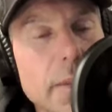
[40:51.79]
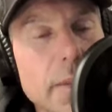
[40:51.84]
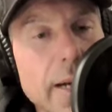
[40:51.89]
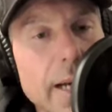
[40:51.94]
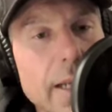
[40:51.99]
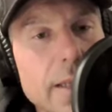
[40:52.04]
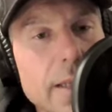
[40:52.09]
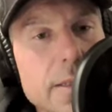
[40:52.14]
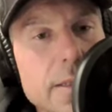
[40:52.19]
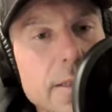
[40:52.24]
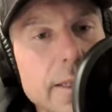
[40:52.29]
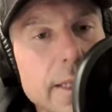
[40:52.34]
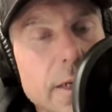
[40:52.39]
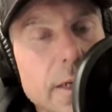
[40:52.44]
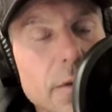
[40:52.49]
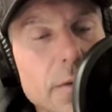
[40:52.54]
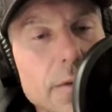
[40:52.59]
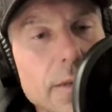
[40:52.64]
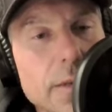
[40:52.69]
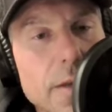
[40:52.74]
balancing
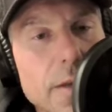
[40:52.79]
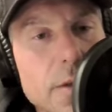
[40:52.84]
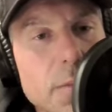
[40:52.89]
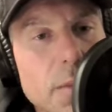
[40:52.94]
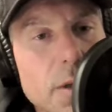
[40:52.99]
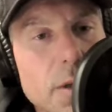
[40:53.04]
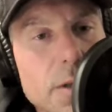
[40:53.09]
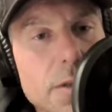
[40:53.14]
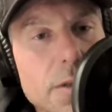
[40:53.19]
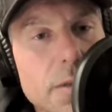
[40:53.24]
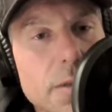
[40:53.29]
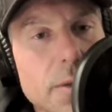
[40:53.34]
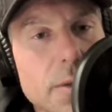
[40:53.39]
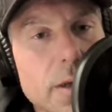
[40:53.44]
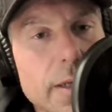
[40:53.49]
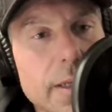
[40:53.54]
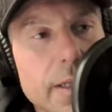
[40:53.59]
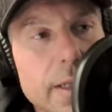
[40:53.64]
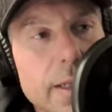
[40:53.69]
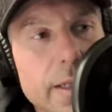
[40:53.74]
out other parts of your
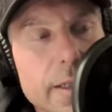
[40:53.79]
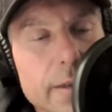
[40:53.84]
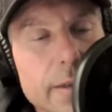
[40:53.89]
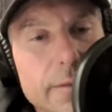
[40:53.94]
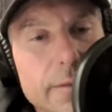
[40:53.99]
body. Like if